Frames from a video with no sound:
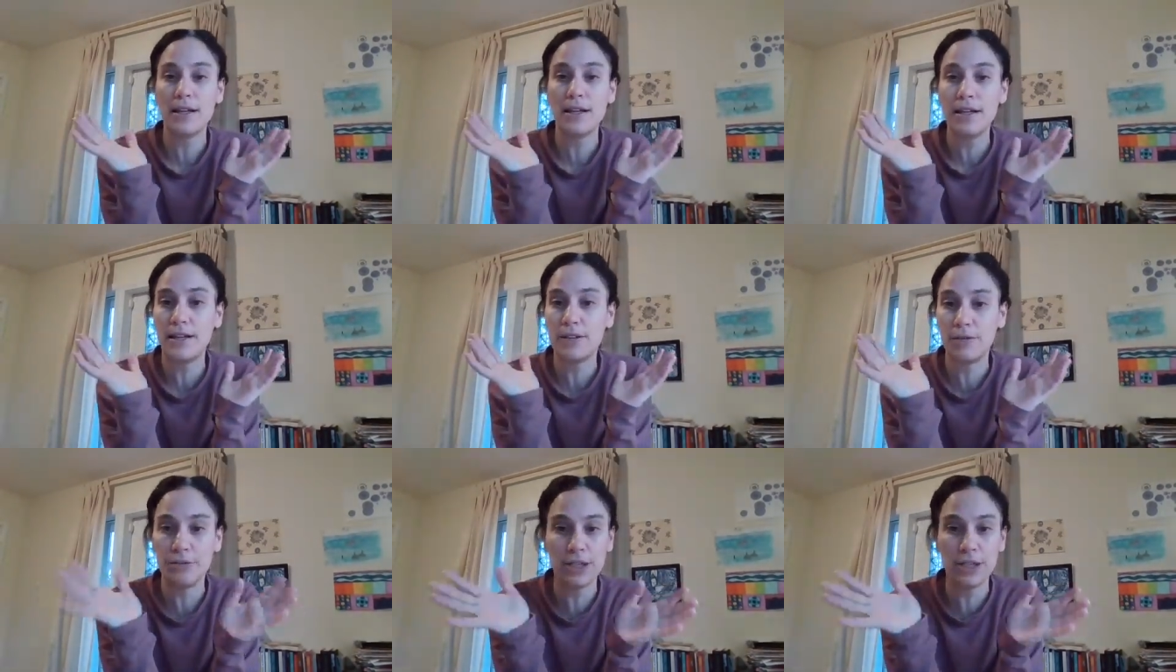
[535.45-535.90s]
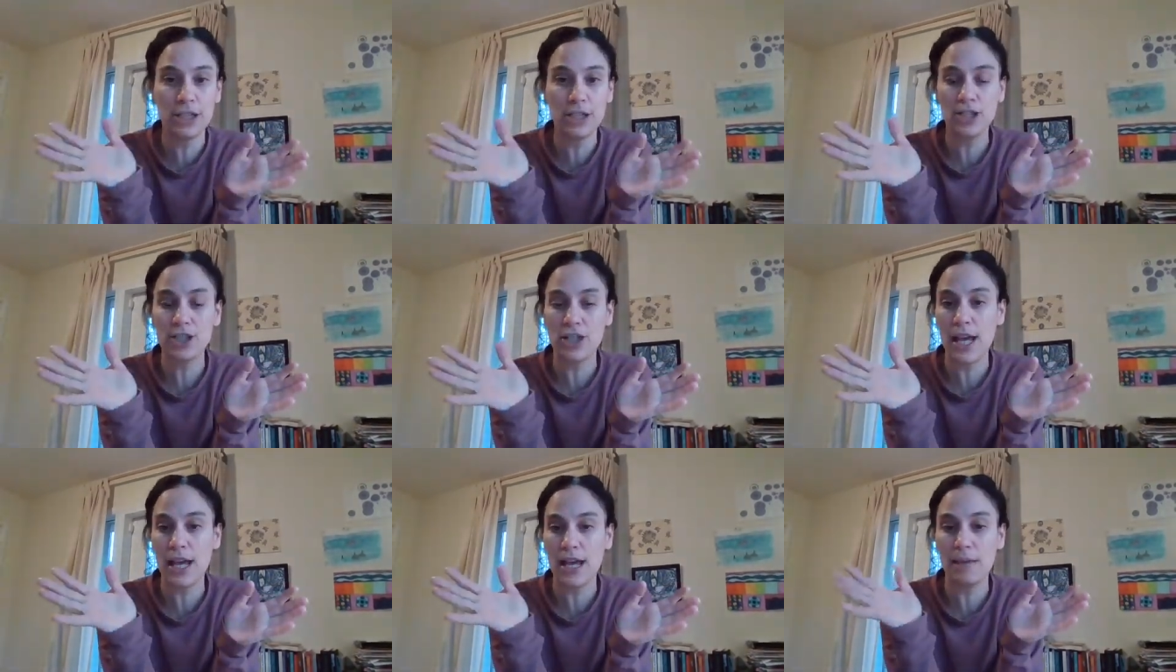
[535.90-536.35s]

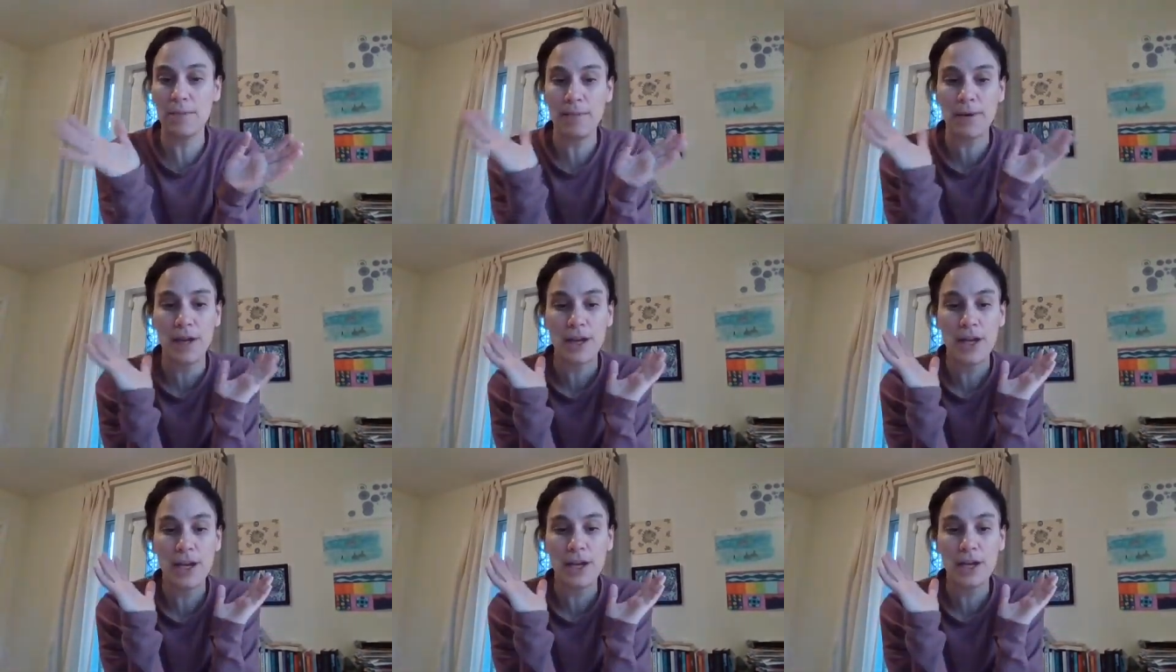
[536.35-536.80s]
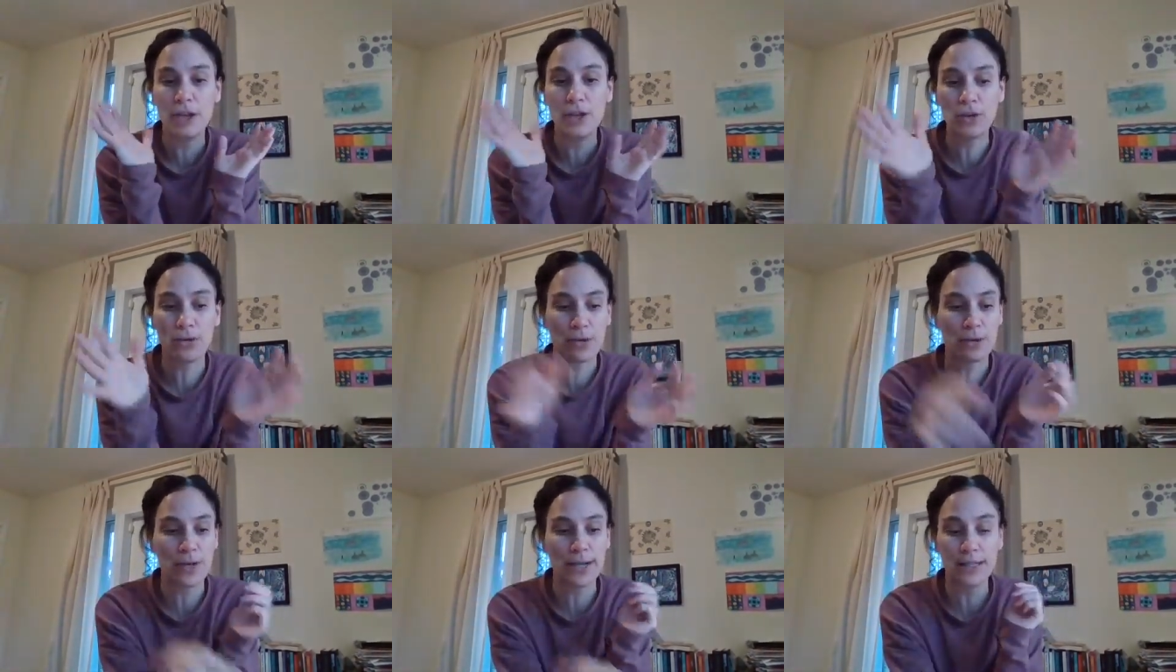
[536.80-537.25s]
reshape
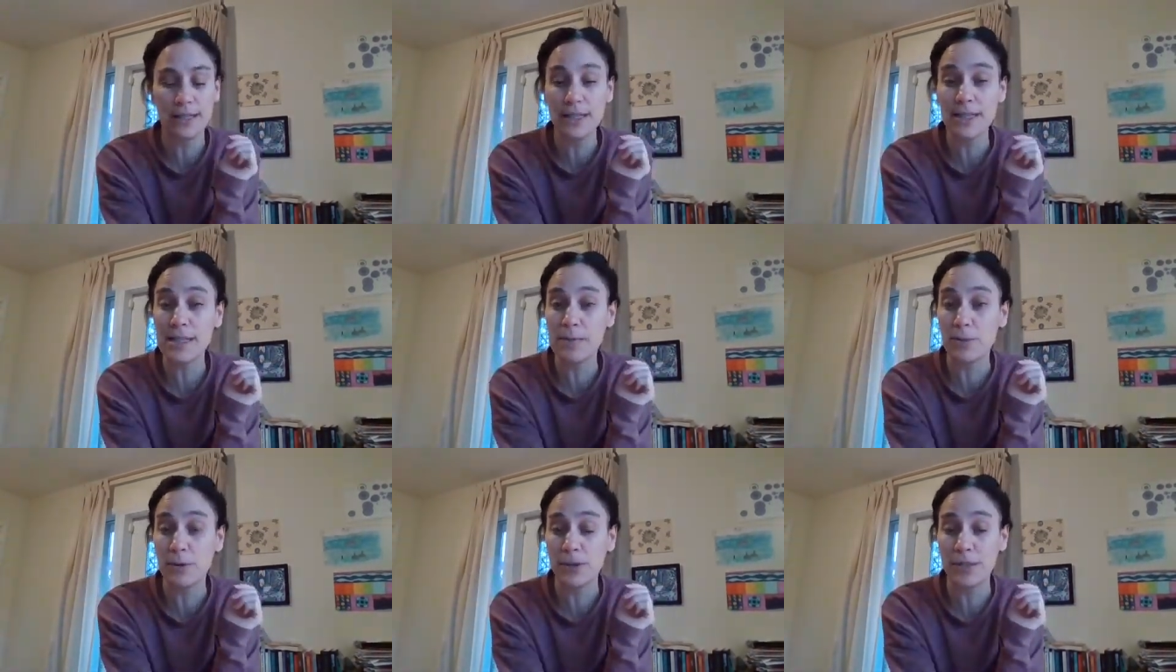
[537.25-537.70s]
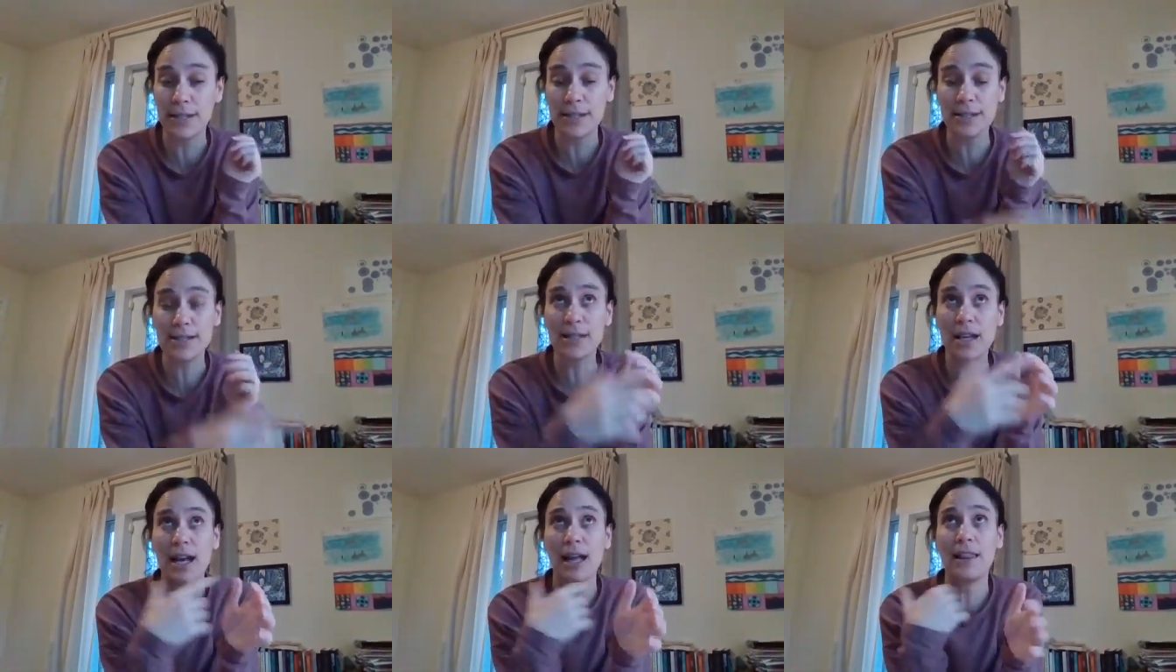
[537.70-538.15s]
your writing experience,
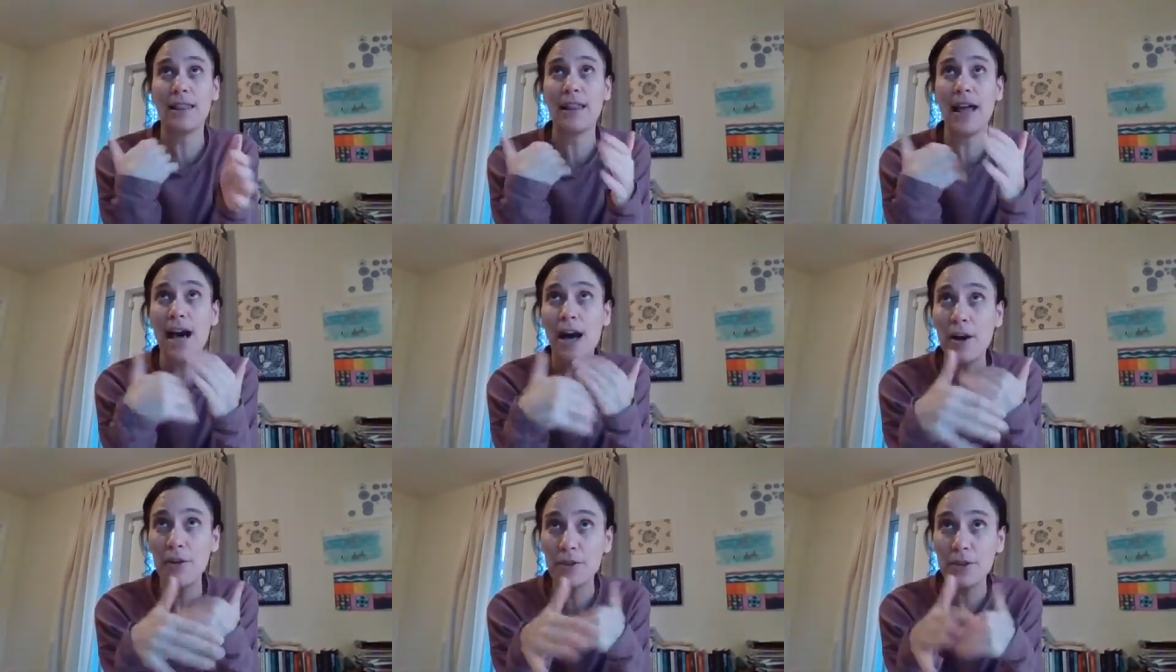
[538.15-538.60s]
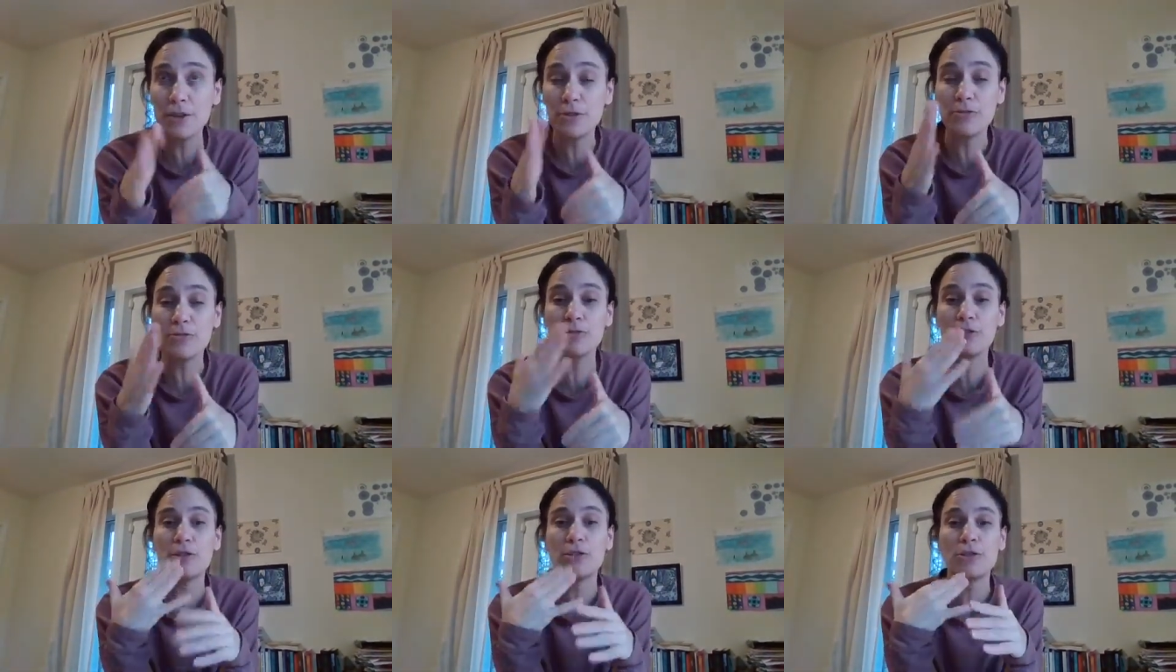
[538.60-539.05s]
allow
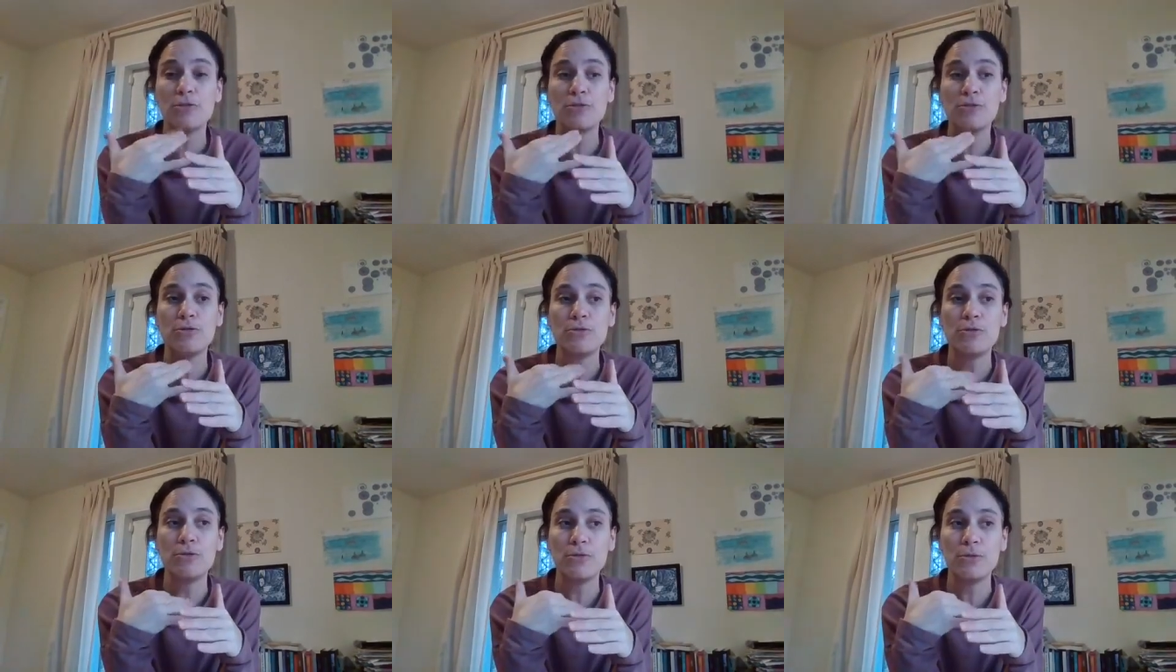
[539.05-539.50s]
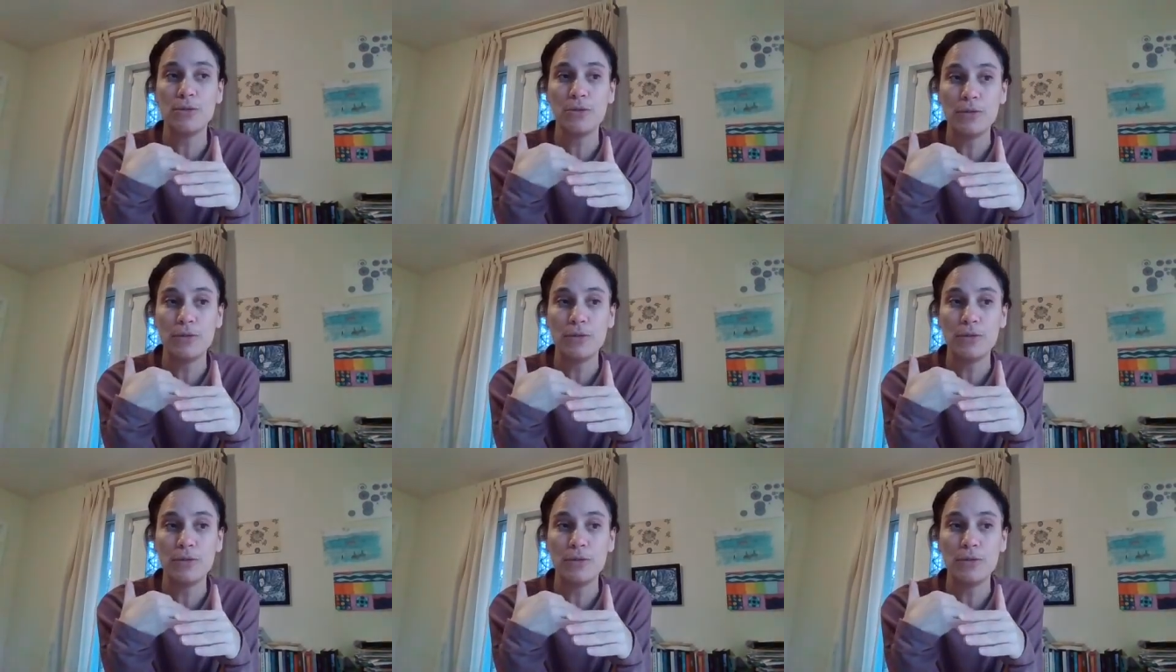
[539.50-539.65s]
you to